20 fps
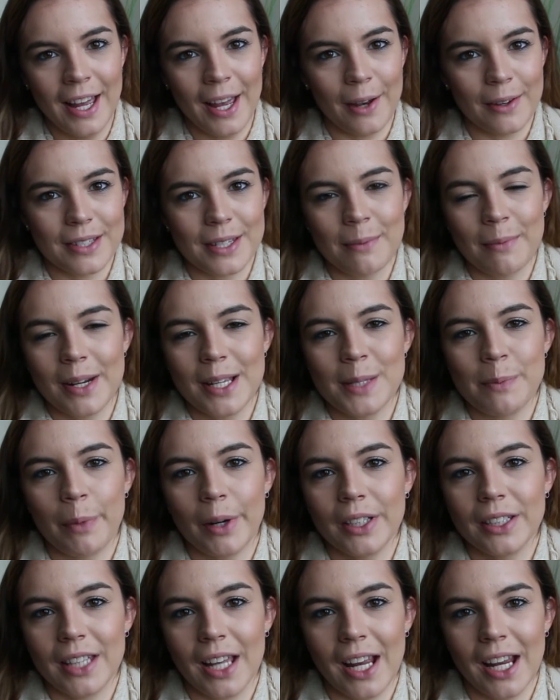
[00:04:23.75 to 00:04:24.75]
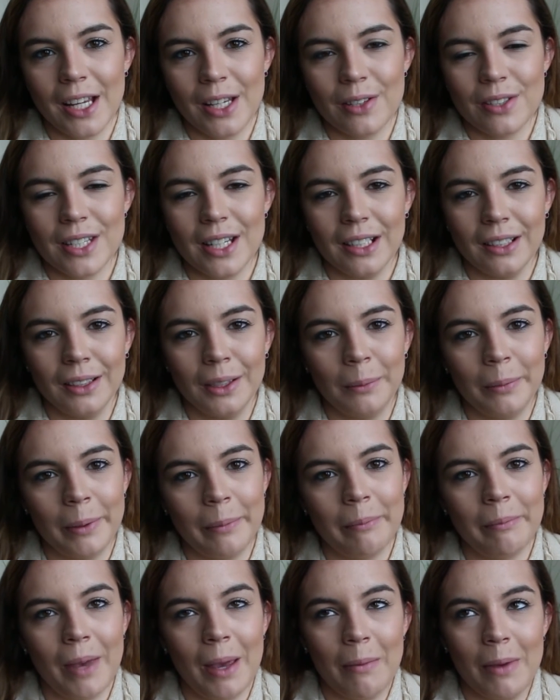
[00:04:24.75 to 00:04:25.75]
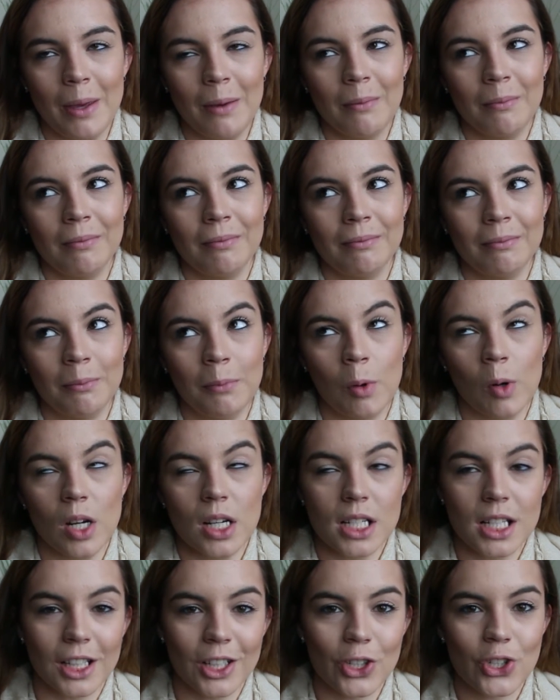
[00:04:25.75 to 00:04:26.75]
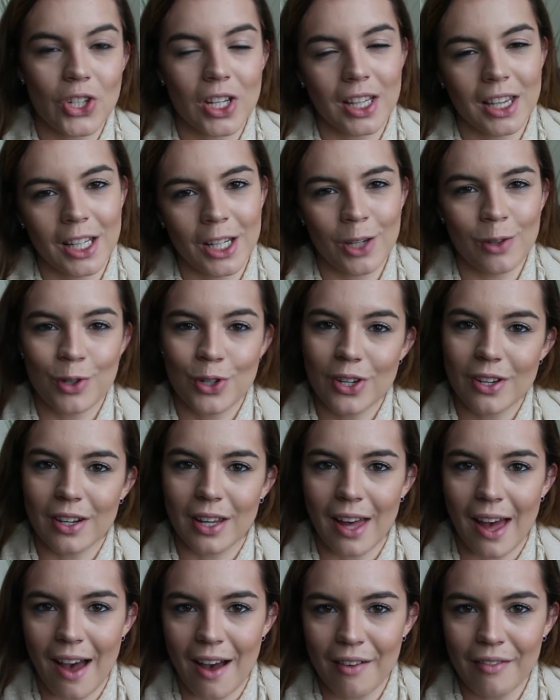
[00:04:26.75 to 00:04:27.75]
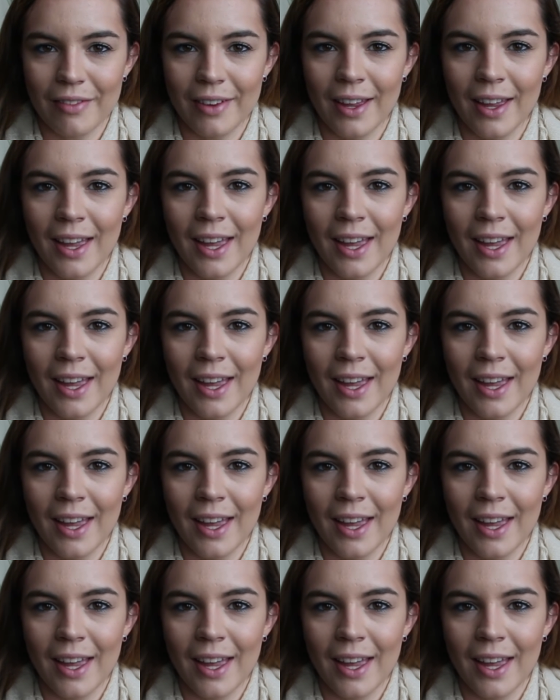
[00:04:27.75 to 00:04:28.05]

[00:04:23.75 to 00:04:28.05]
it was somebody's birthday and you did a little bit maybe more indulging than you should have,